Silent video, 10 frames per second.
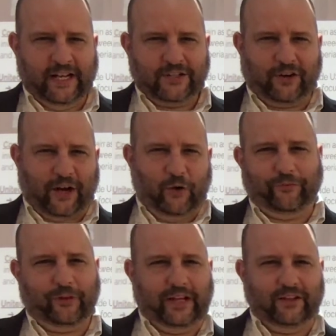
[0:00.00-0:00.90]
So
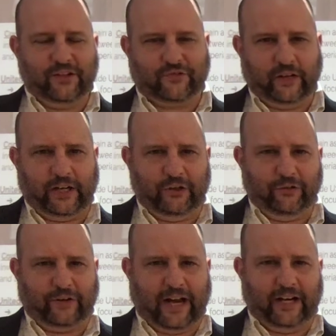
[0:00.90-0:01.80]
hopefully in this video
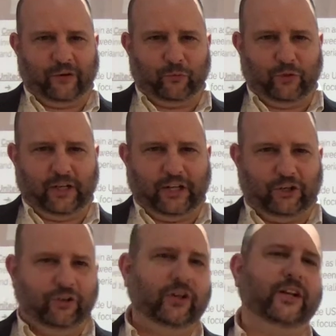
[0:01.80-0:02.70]
you've gotten a really
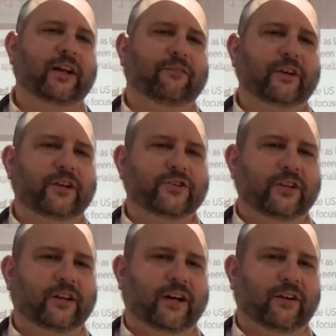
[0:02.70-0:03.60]
good
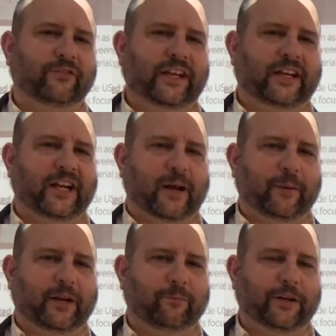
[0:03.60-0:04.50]
definition of
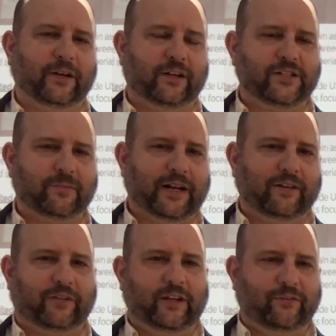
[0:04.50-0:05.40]
economic imperialism, and
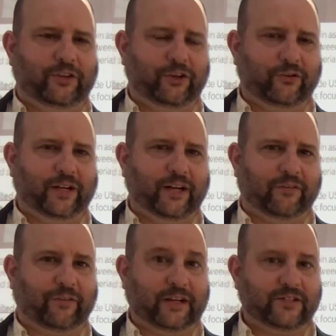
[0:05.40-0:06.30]
I've given you
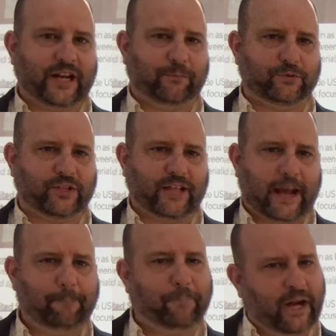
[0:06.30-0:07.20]
enough examples of
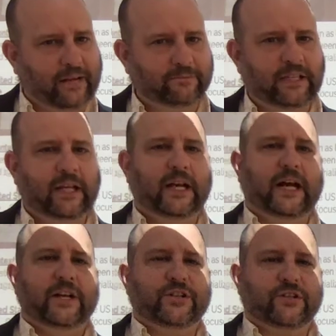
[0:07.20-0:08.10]
that. But
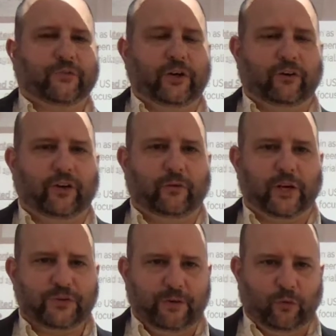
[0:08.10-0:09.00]
just for your own
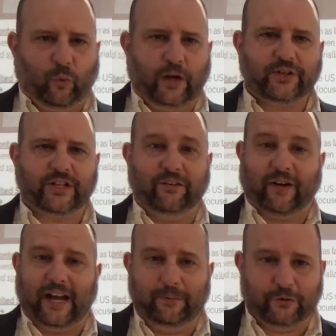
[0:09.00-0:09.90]
enrichment, watch Steve
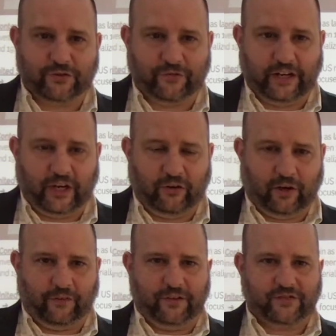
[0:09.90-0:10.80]
Heimler's video
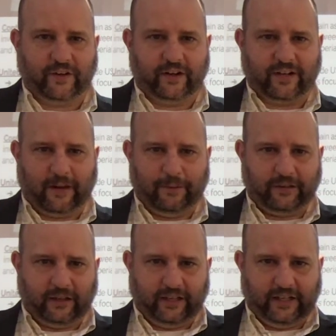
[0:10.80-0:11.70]
on this very topic.
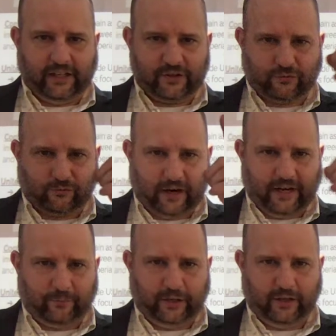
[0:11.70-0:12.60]
The link is
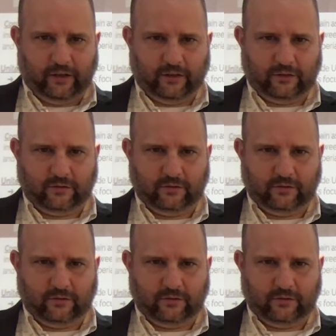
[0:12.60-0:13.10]
right up here.